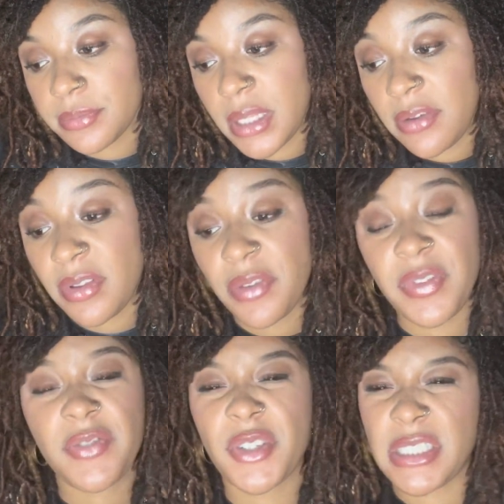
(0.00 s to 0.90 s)
Even if
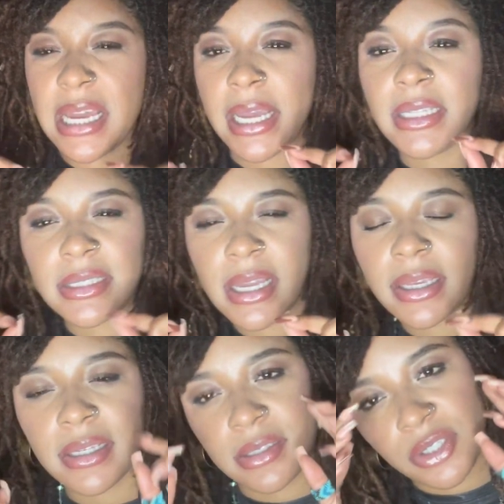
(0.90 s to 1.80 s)
it's for a tiny second,